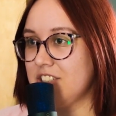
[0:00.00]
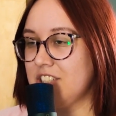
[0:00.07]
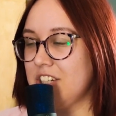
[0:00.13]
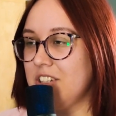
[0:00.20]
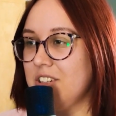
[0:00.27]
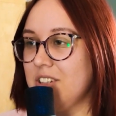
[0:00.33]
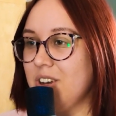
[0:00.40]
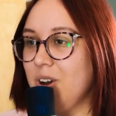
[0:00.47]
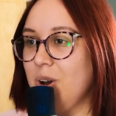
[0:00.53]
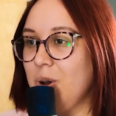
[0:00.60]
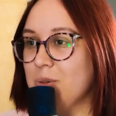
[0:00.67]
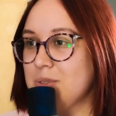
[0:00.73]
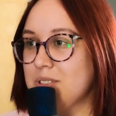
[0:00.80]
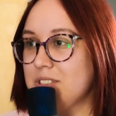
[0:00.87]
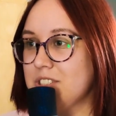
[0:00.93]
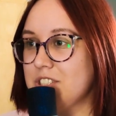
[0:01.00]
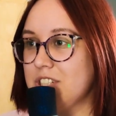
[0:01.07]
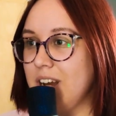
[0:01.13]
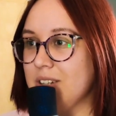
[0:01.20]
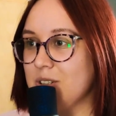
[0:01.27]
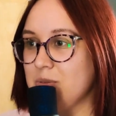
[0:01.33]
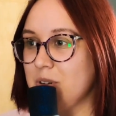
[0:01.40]
She knows
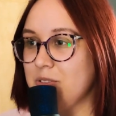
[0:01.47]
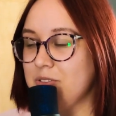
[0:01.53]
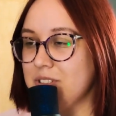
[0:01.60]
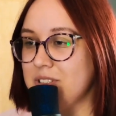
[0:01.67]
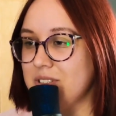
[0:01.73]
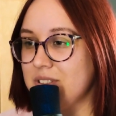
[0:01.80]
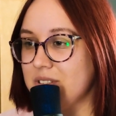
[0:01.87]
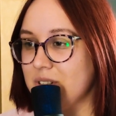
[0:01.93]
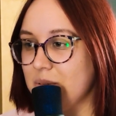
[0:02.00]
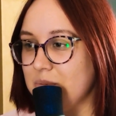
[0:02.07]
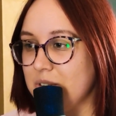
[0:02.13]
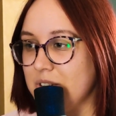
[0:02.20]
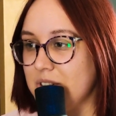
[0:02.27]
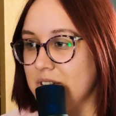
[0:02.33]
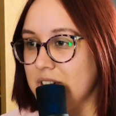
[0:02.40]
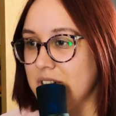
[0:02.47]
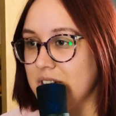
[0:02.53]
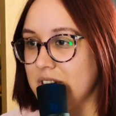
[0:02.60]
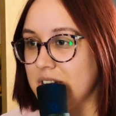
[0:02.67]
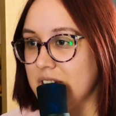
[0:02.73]
Shadow Moth is somewhere.